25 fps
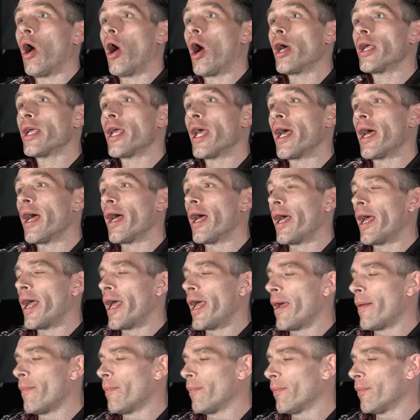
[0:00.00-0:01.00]
Oh
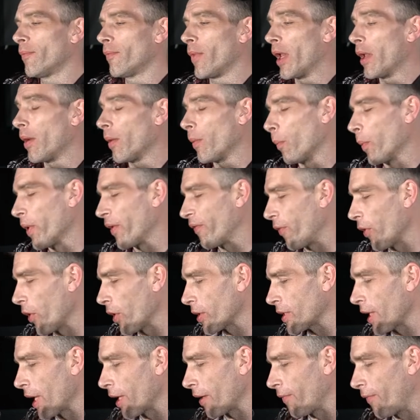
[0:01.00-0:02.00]
yeah, well, my
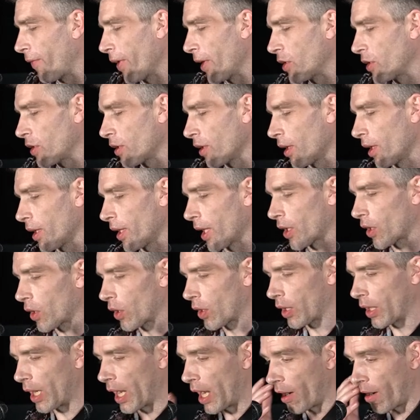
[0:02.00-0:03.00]
first like
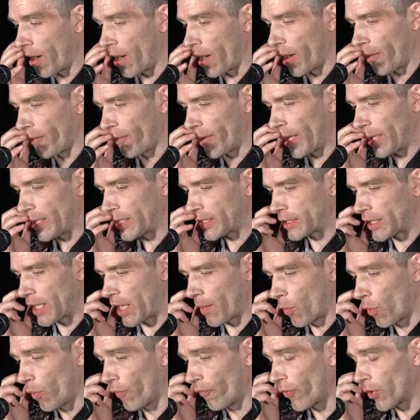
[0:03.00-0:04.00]
feature I released,
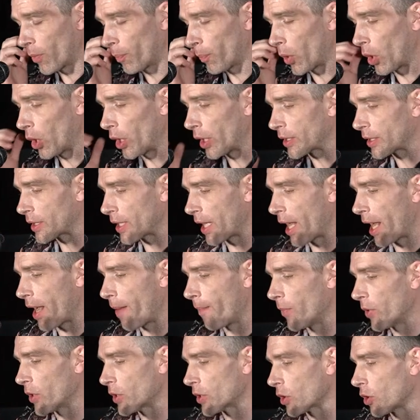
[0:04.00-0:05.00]
Over the Bullets,
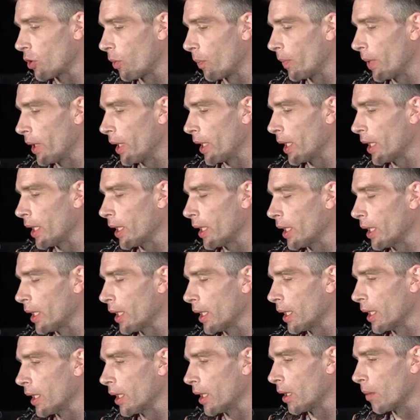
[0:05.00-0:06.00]
there's a company
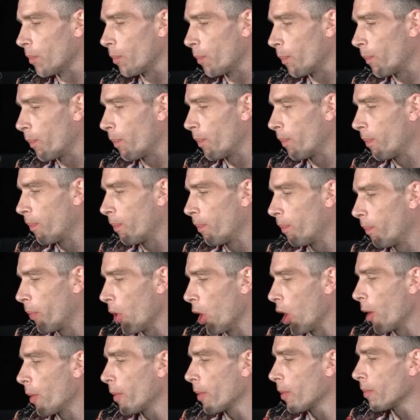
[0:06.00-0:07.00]
in
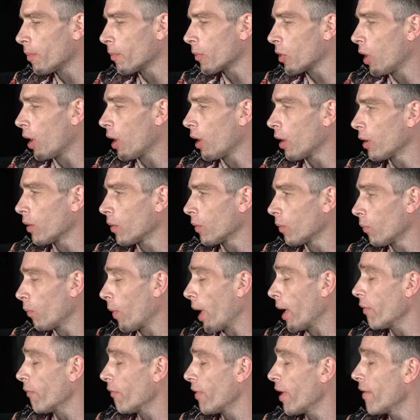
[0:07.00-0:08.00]
Birmingham called
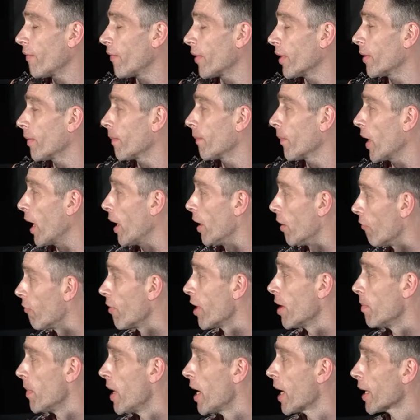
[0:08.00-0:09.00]
White Raven, and they're
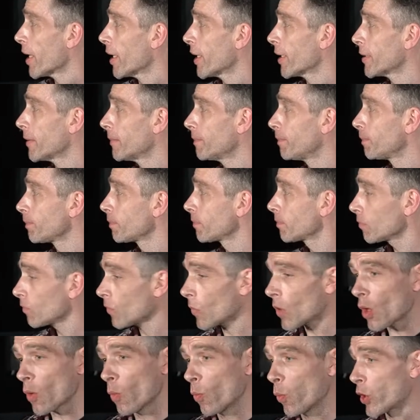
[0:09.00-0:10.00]
remaking it,
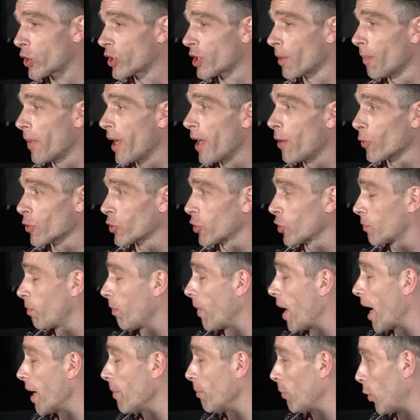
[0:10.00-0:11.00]
which to me was just
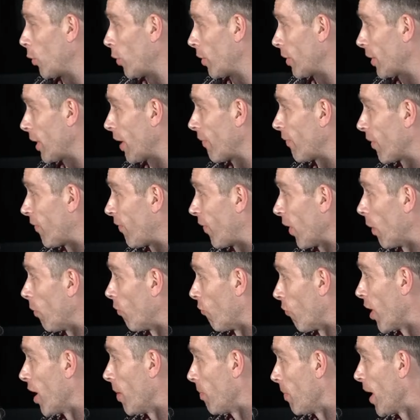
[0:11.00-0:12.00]
mind blowing. Have your
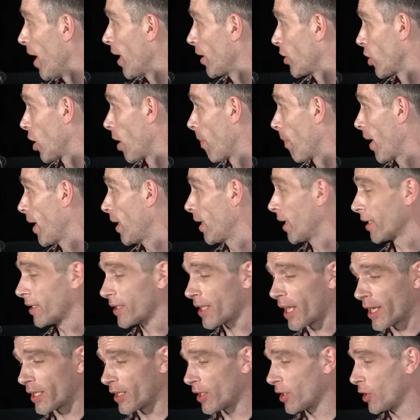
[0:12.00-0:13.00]
film remade, you know what I mean? And
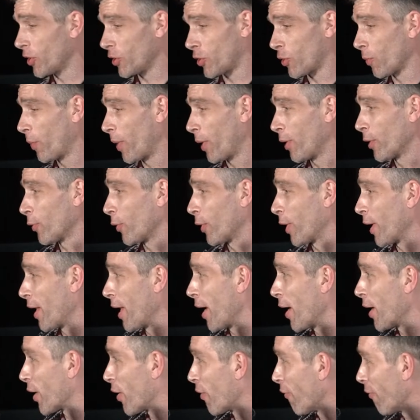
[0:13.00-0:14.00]
it's like, some people don't get
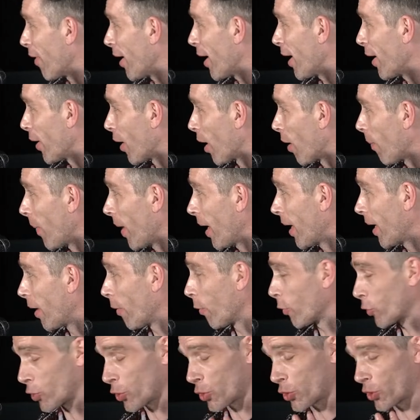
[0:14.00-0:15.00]
that in a career, you know what I mean?
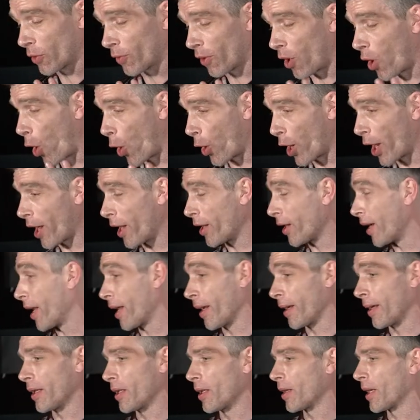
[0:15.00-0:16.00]
It was just an honour, and
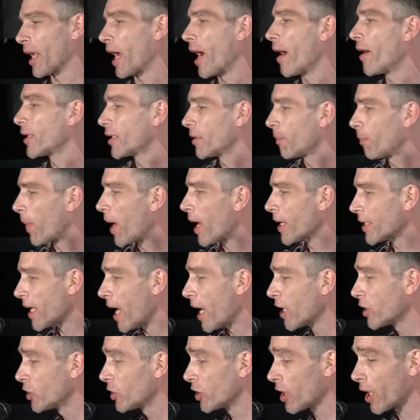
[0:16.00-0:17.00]
the guy, the Baz
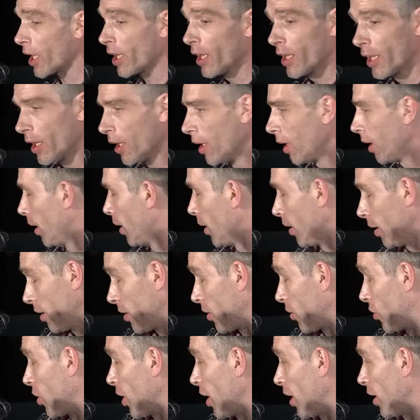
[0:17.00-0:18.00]
Hadja,
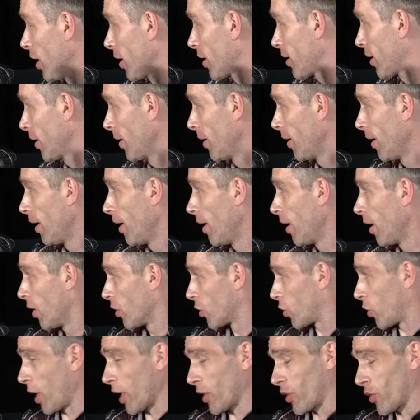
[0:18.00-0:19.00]
is a genius.
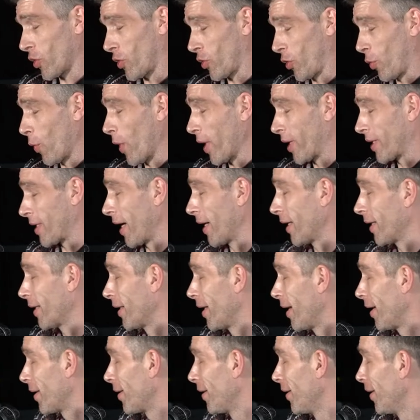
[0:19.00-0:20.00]
So that's just too
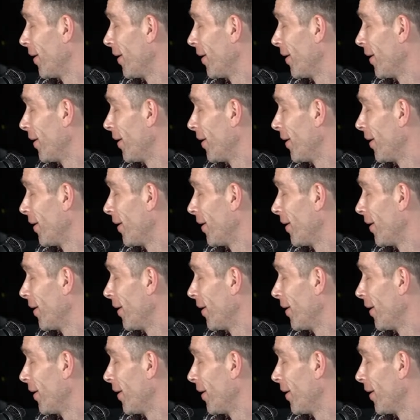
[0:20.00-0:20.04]
exciting, that.